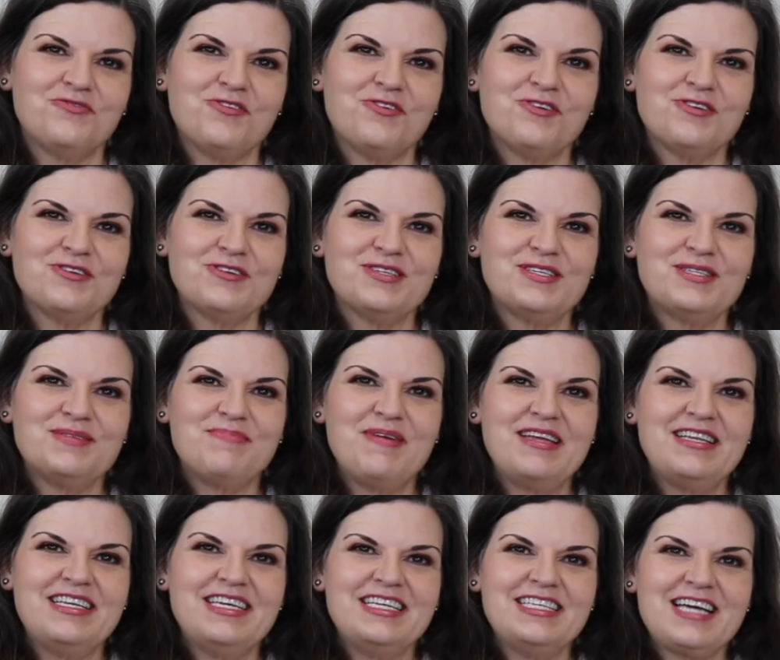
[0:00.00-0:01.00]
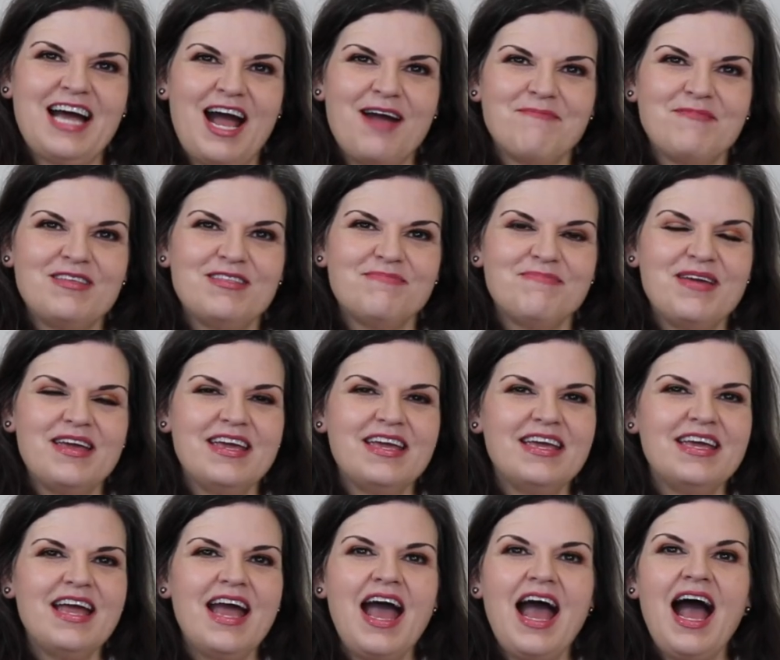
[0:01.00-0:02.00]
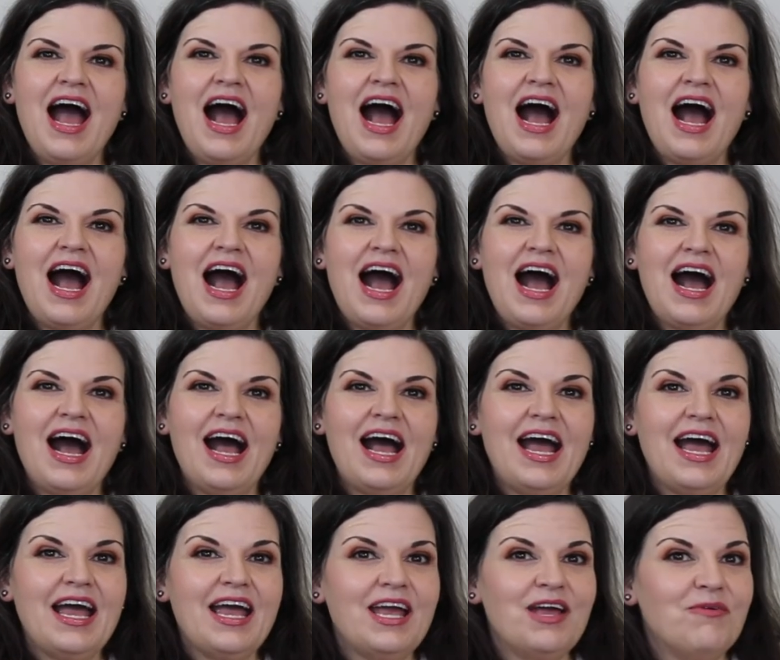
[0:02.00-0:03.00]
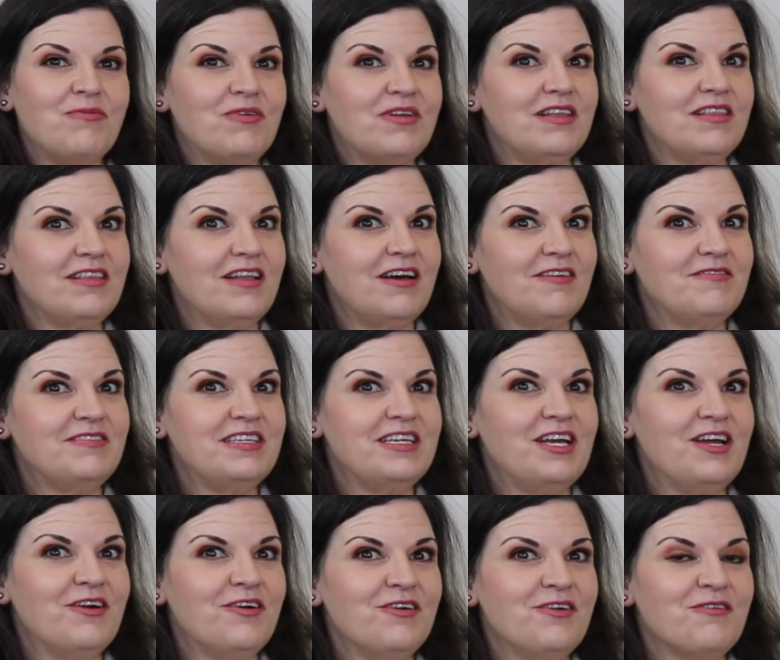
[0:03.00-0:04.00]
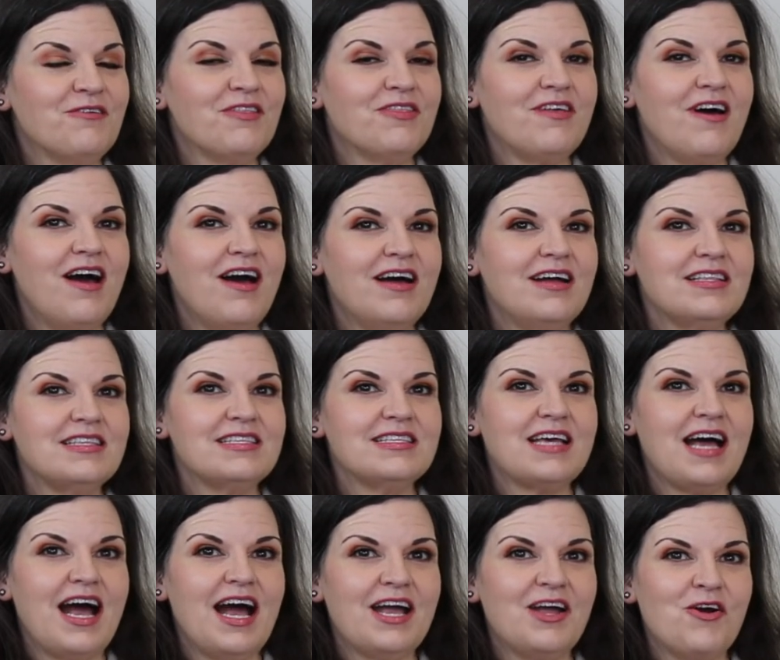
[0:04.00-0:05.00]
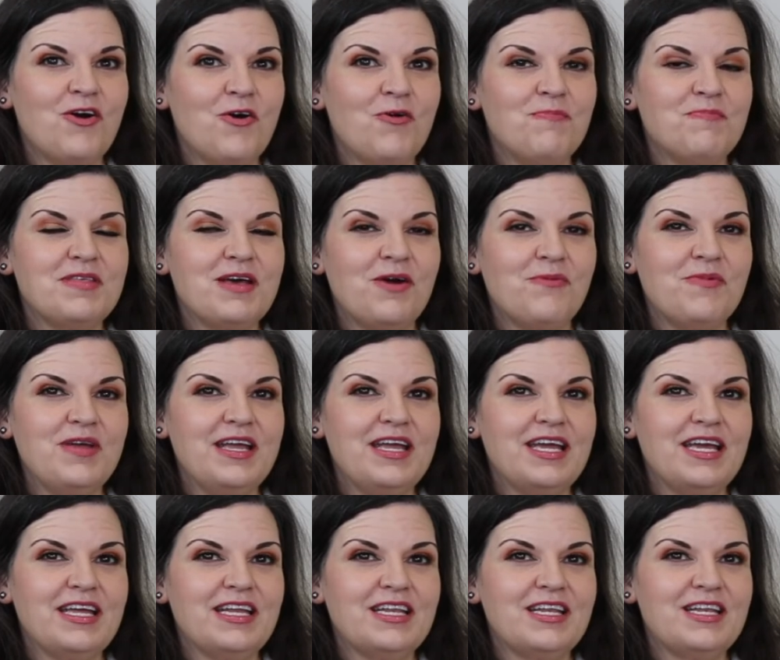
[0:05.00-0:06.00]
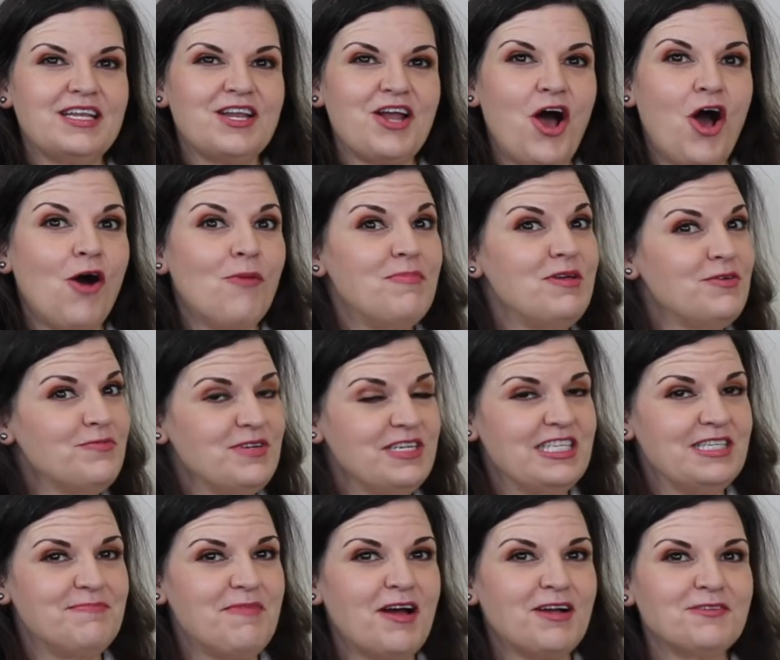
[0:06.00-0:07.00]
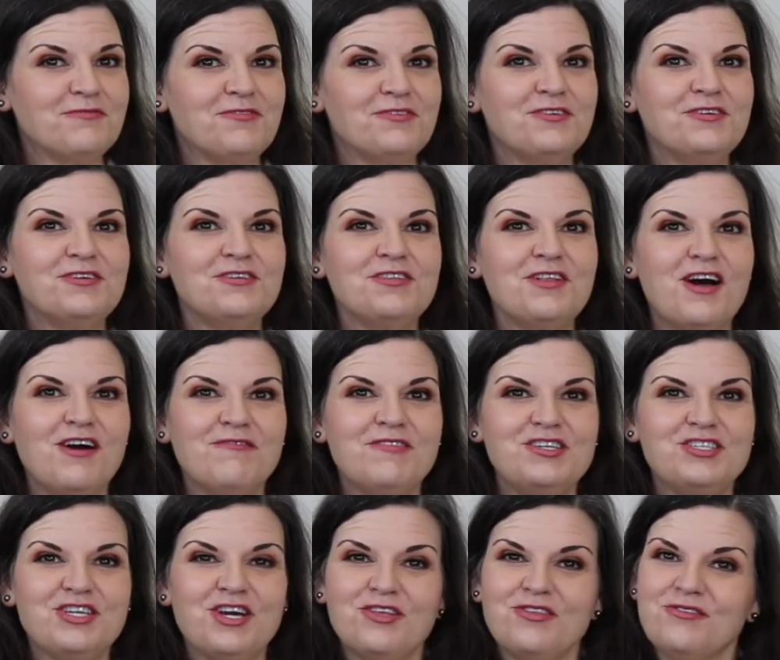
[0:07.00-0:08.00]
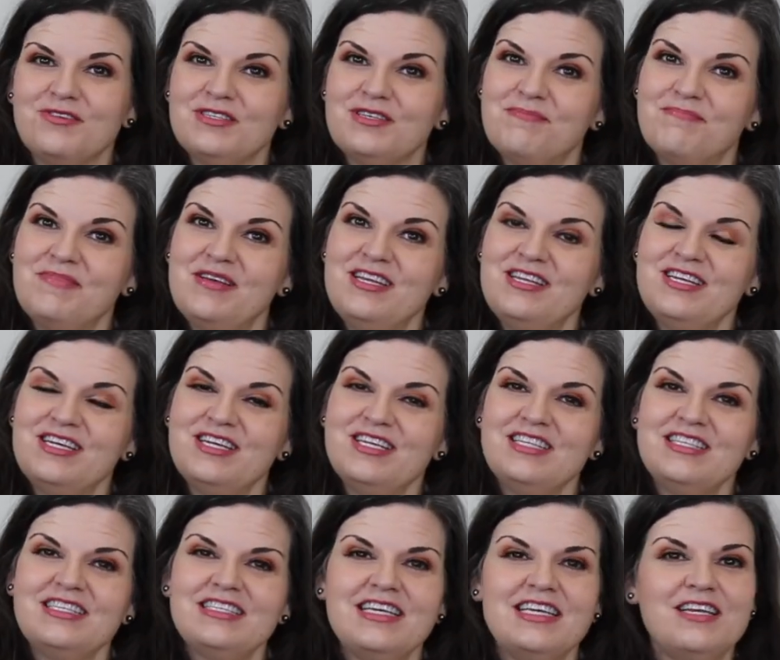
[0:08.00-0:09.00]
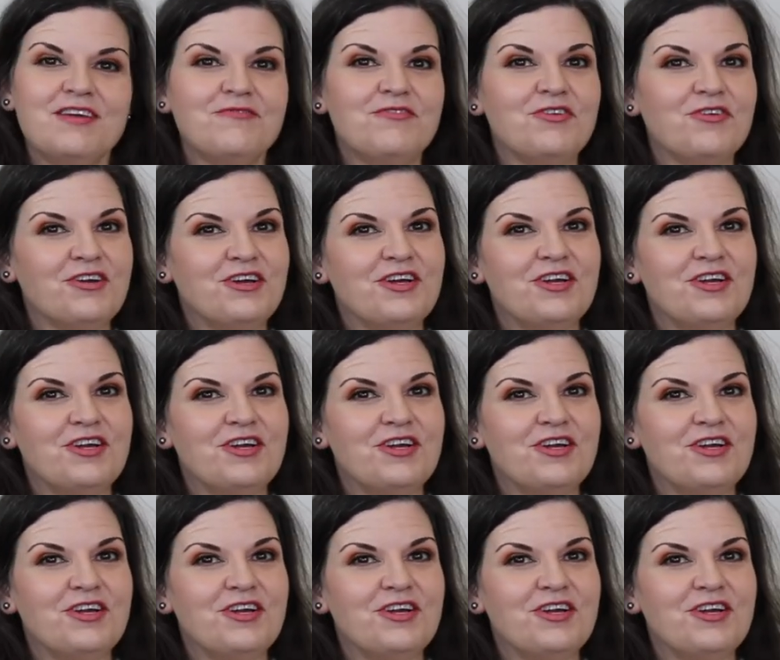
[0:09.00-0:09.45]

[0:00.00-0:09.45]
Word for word: for spending time with me. I would love to hear your thoughts. I hope that we can all be respectful of each other's opinions. And if you're